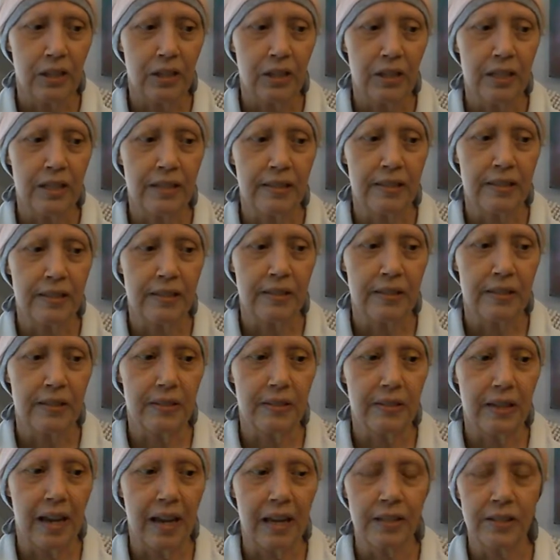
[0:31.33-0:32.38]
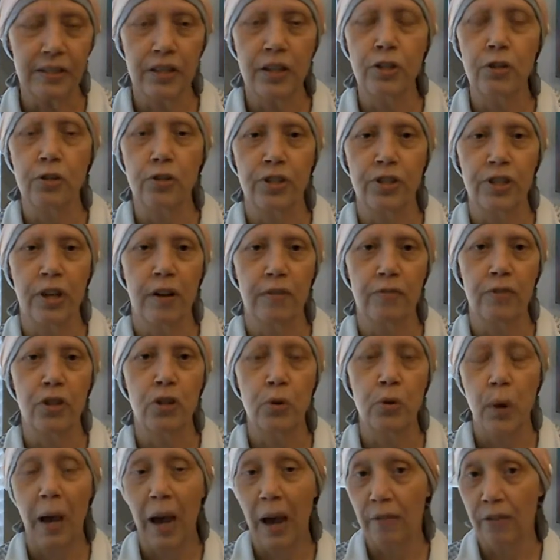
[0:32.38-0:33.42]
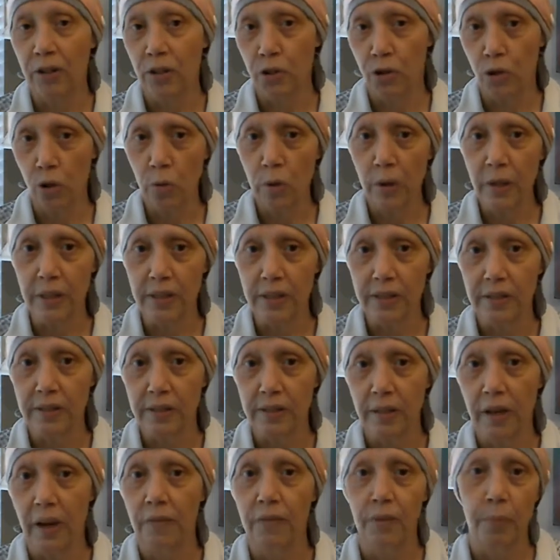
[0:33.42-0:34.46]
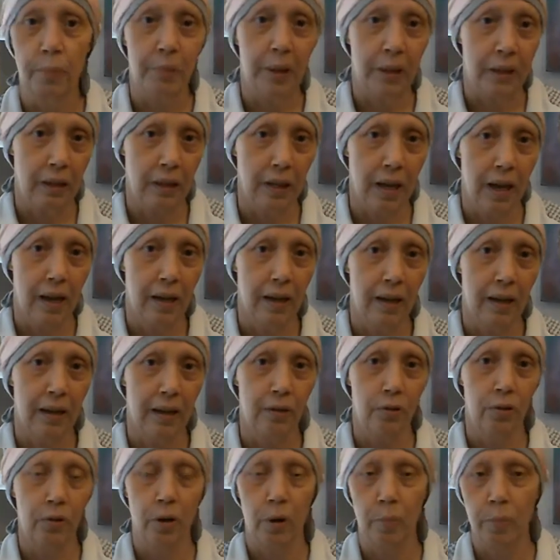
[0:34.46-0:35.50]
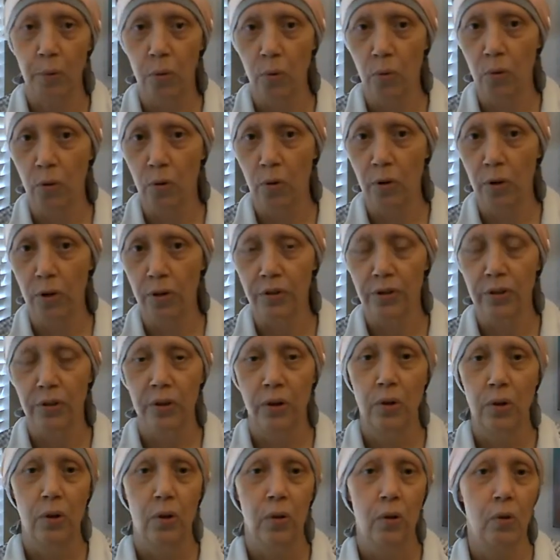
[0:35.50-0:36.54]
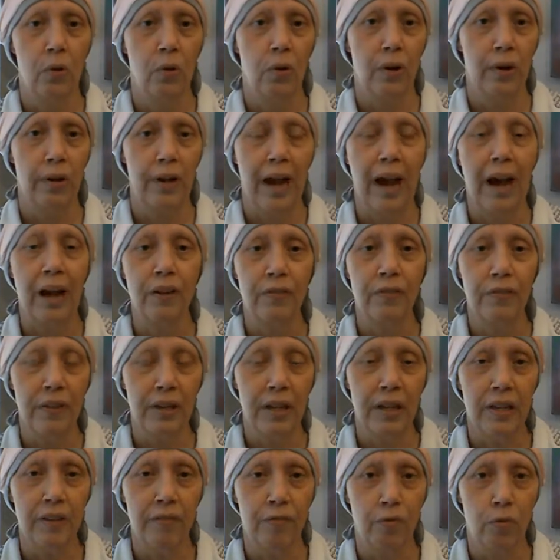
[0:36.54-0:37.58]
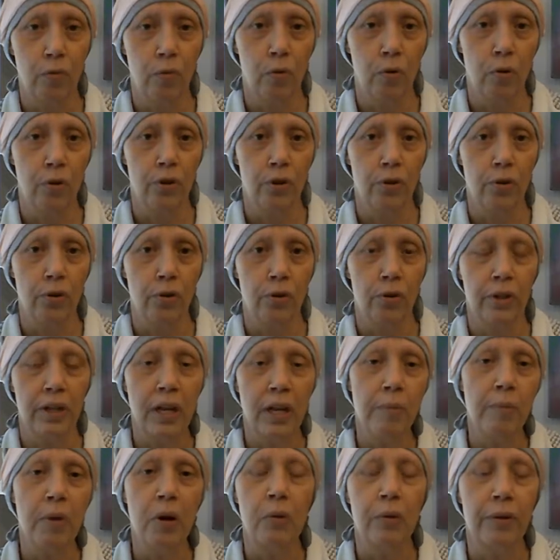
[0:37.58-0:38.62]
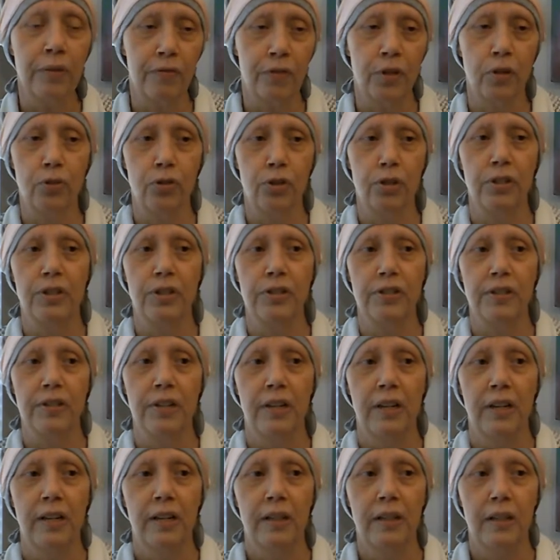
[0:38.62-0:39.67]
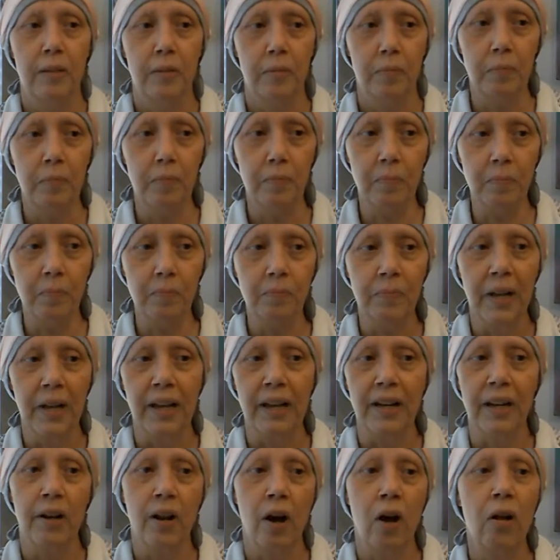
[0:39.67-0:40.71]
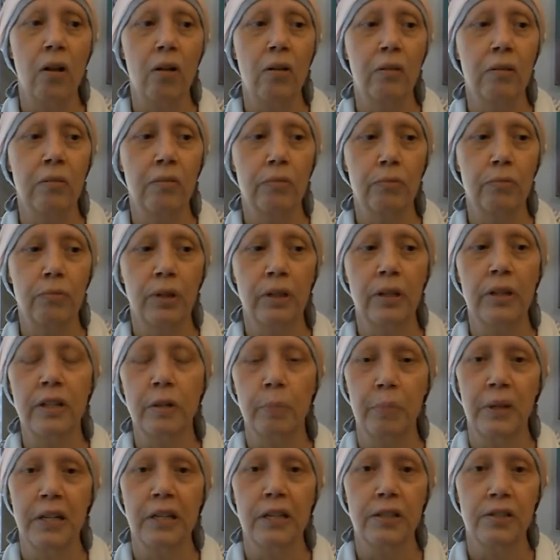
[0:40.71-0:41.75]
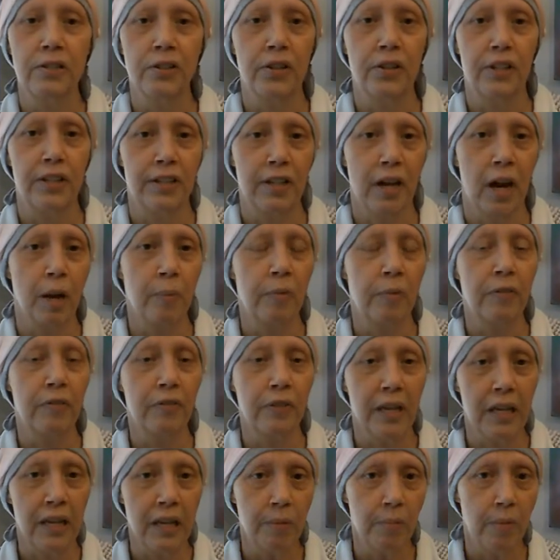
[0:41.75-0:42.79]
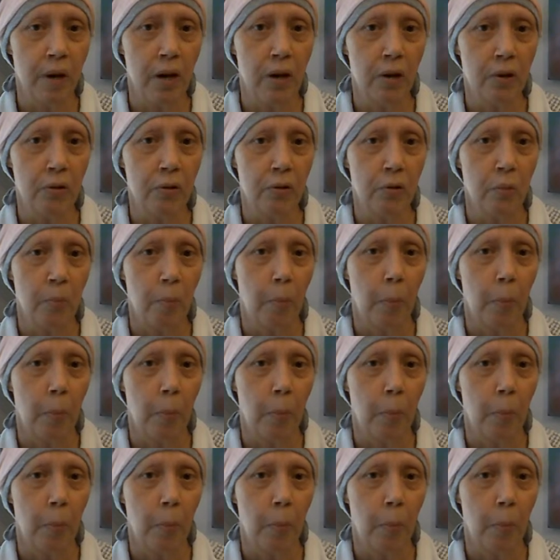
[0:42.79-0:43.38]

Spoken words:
it's asking yourself, do you have a choice of a PICC line or a port or an IV for your chemo infusions? And it all really depends on the type of chemo